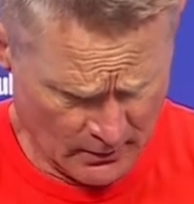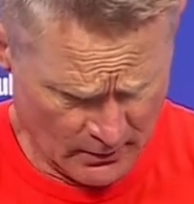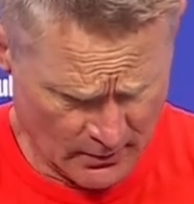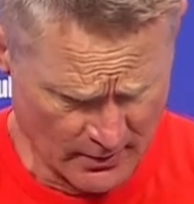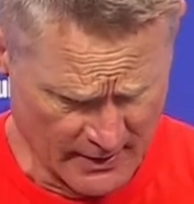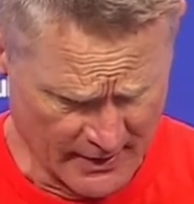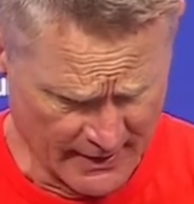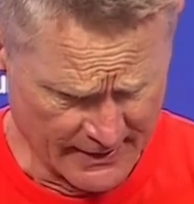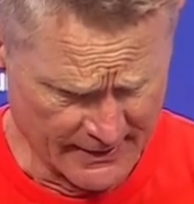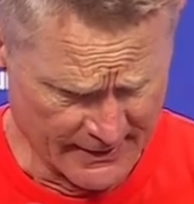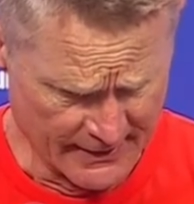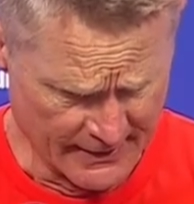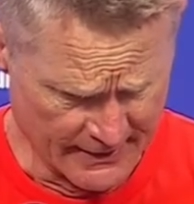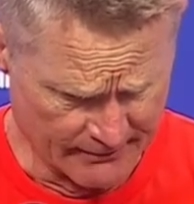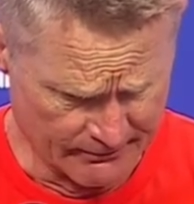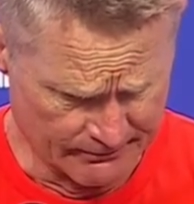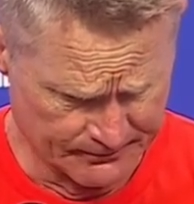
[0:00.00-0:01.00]
And,
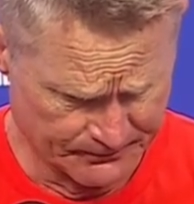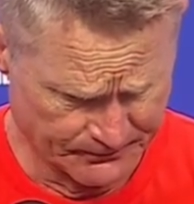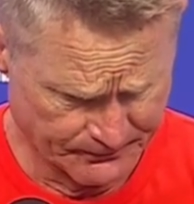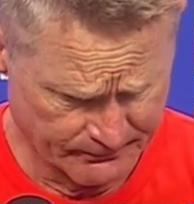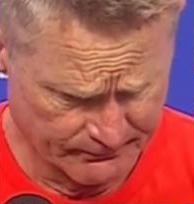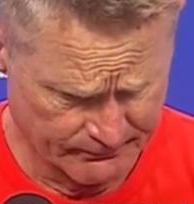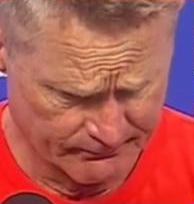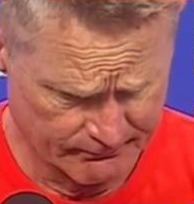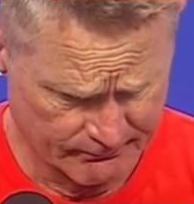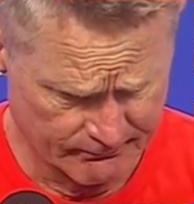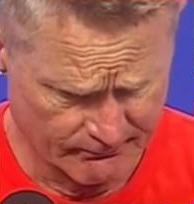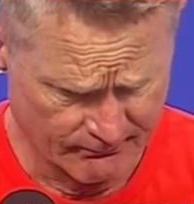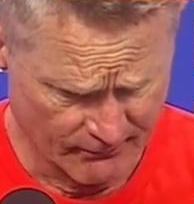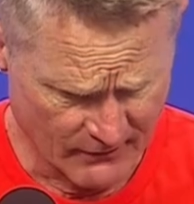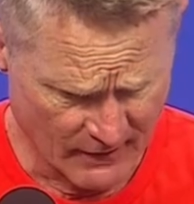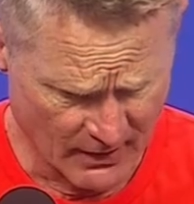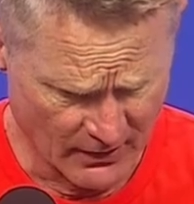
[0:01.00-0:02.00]

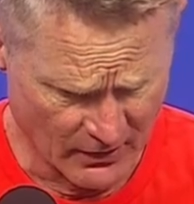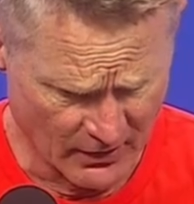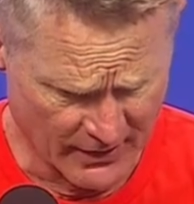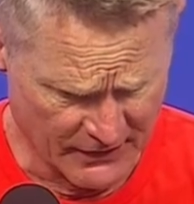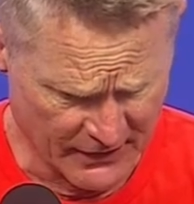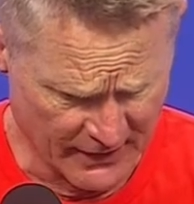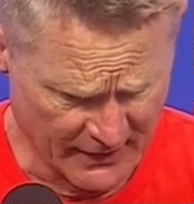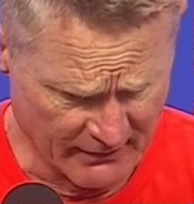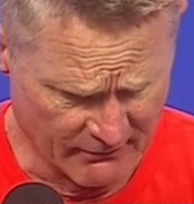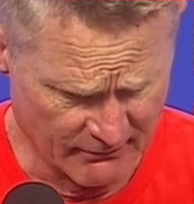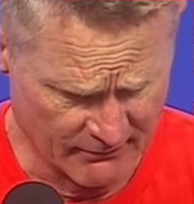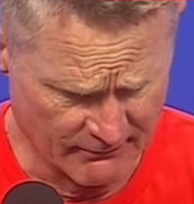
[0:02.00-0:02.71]
I think